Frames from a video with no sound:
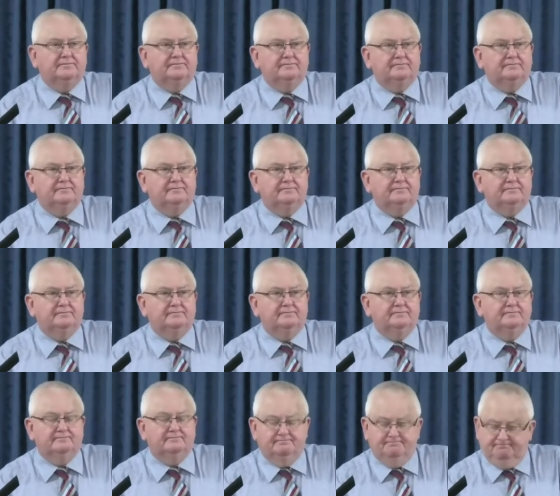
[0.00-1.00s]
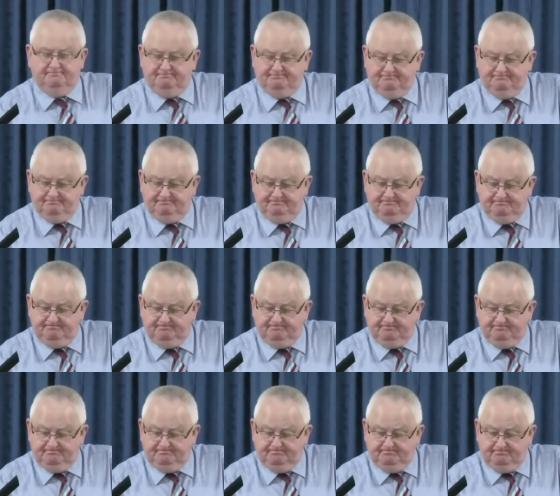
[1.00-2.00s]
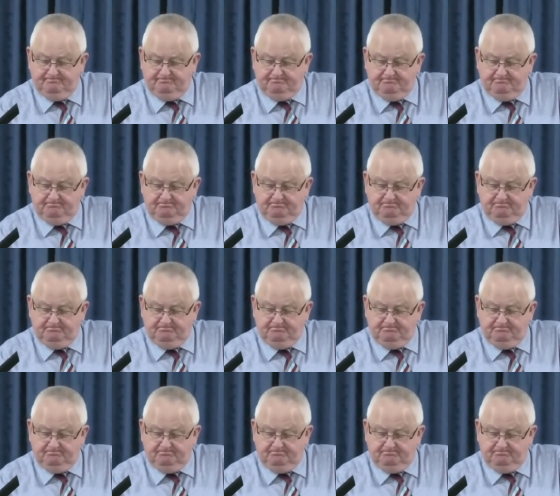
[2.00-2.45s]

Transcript: Nobody speaks.